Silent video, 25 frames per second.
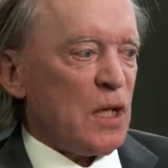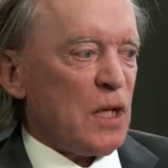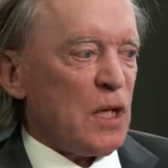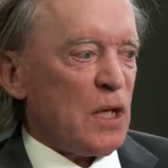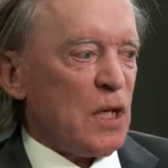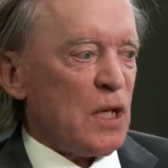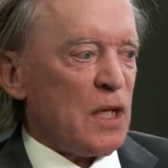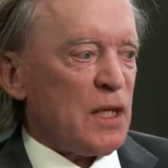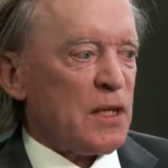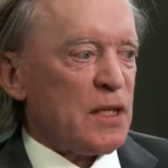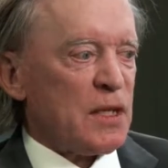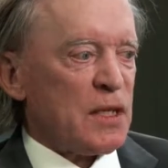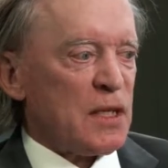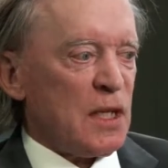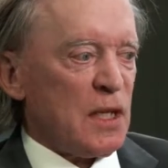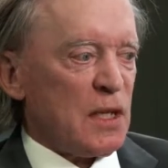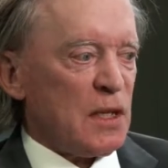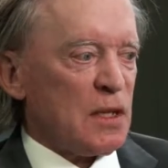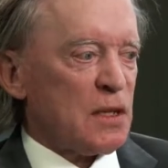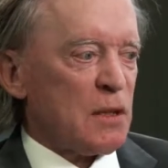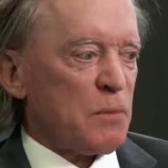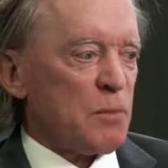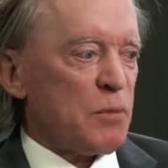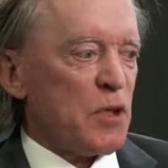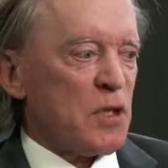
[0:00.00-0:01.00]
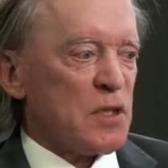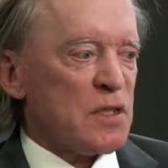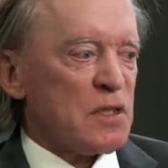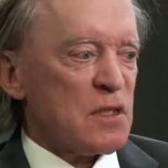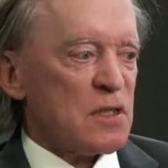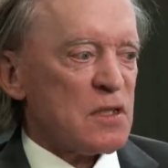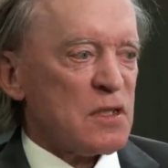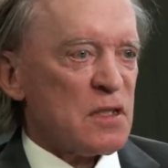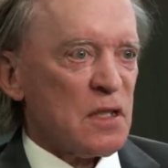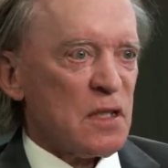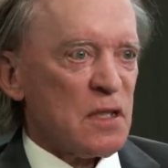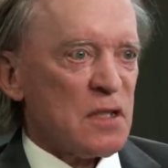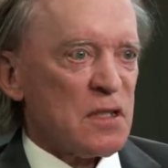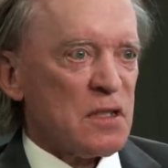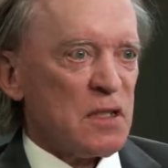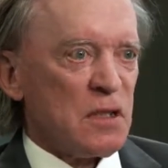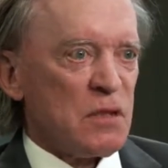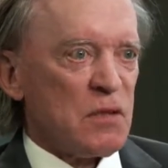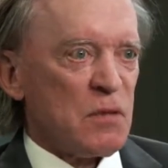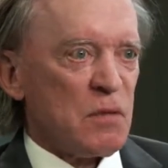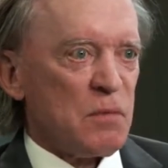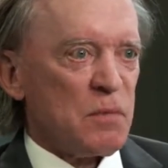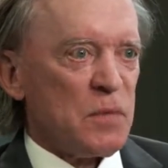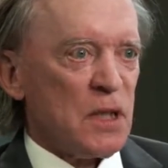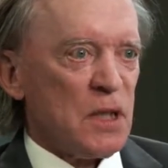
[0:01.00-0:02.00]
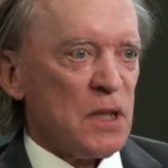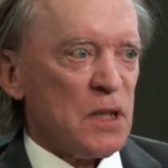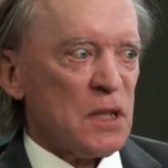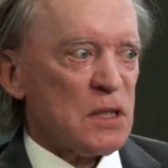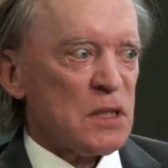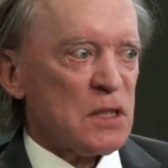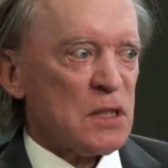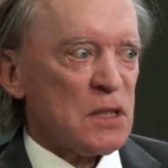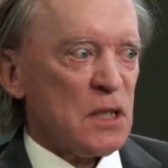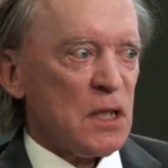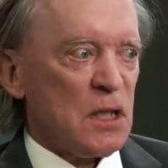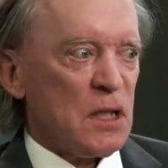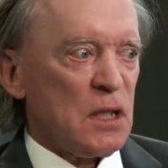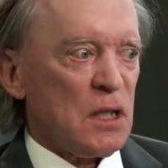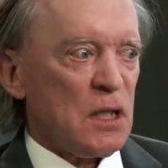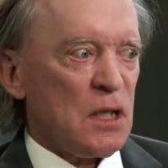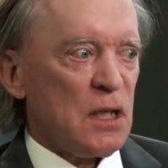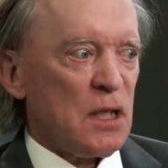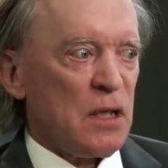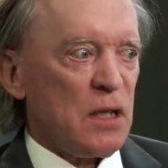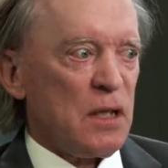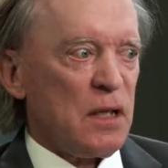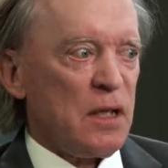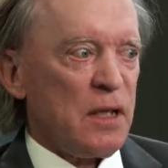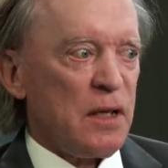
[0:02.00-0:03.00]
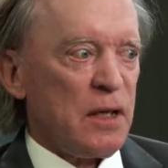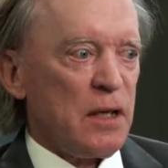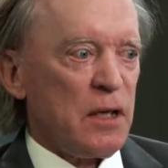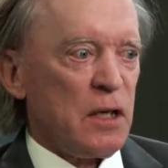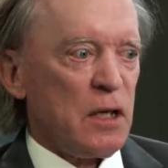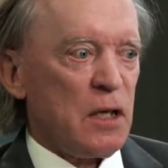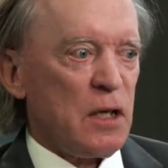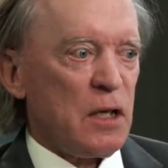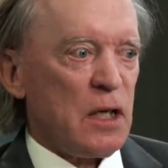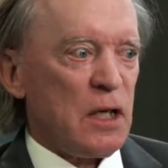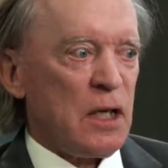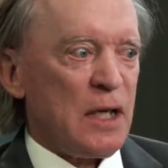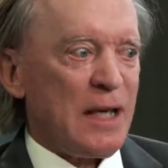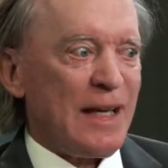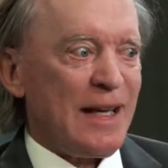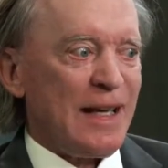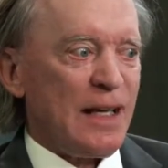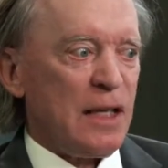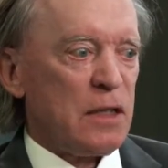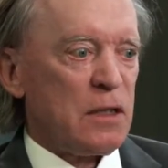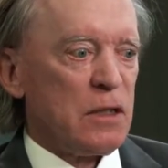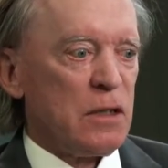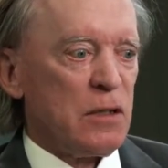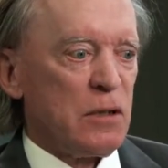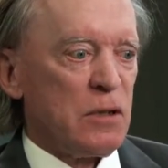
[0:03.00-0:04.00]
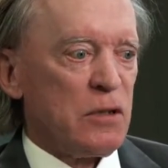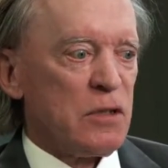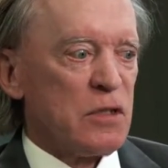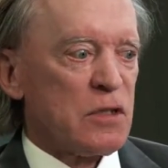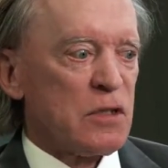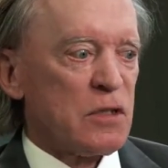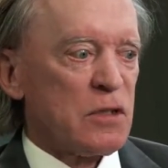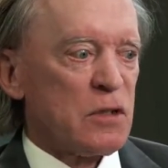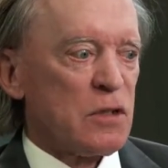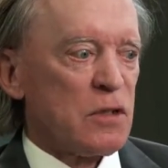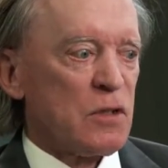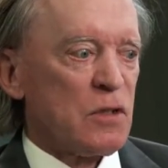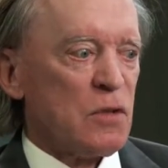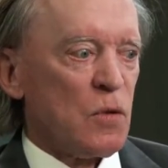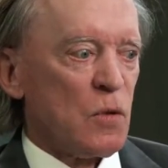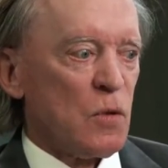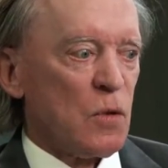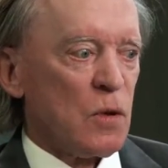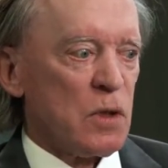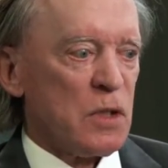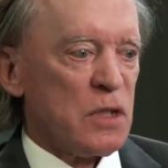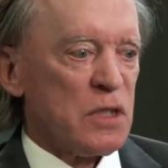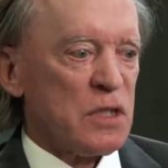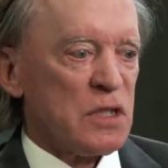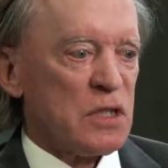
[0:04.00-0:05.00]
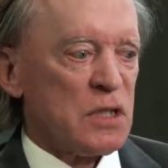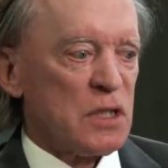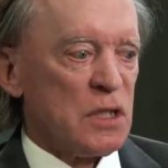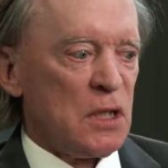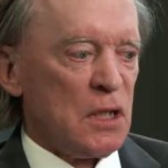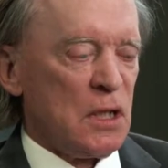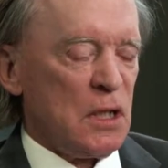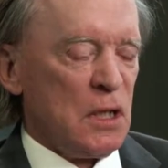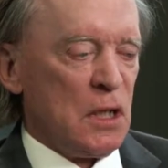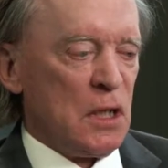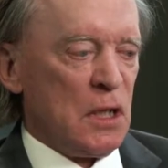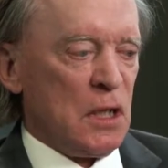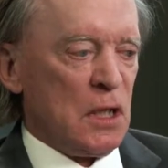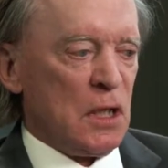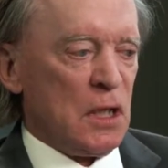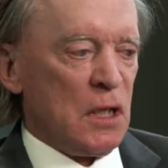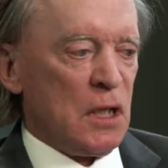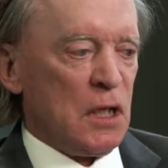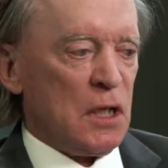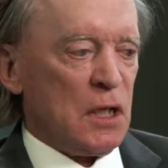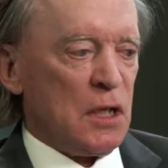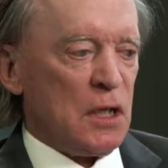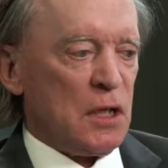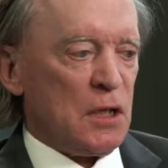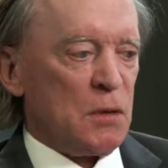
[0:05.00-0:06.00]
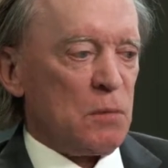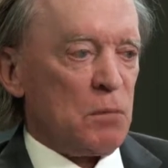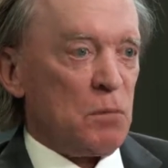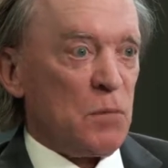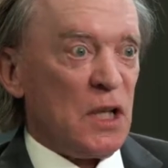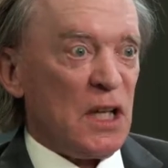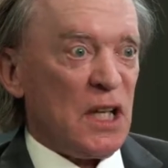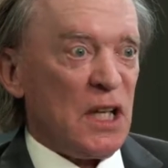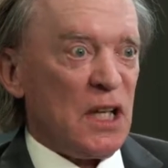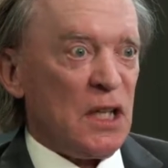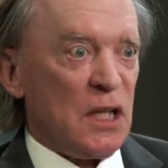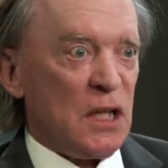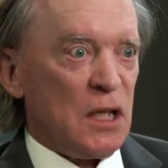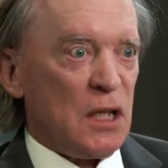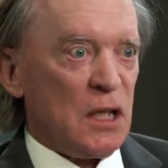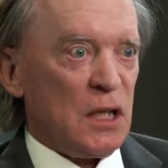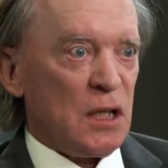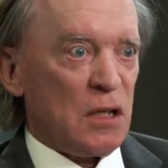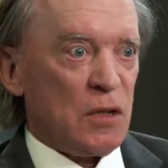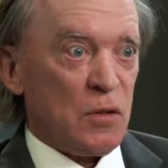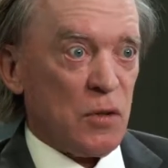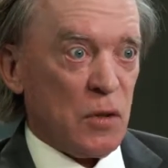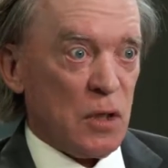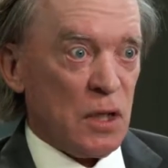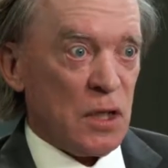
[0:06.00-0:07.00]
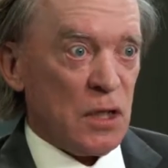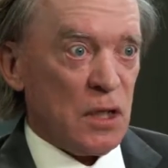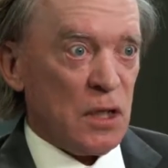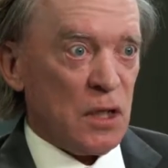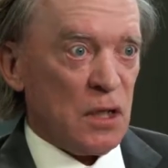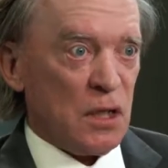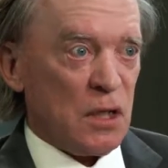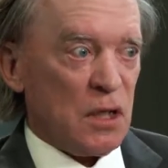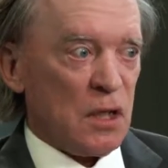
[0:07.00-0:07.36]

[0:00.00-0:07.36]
I think the presence of the central banks and their attitudes towards money and credit.